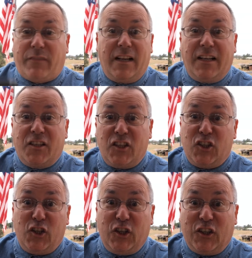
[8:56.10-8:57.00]
Because it's
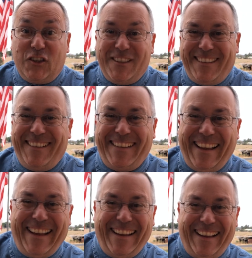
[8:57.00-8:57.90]
good.
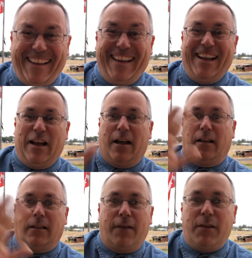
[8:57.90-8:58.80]
Okay.
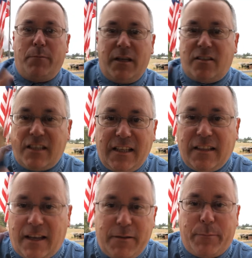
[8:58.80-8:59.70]
Love you, Misty.
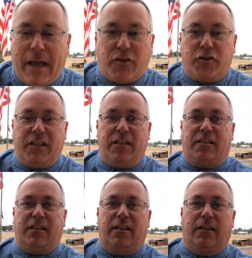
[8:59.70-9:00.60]
Love you, Pastor
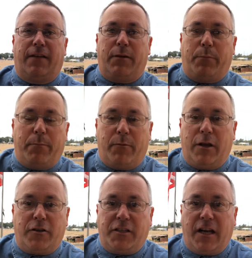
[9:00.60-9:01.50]
TC. Love you,
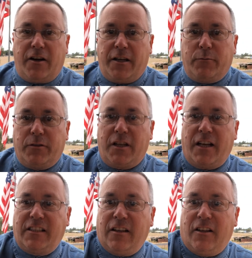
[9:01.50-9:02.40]
Brother Terry. We'll
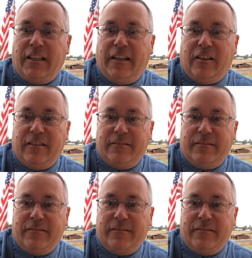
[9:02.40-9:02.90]
talk to you all later.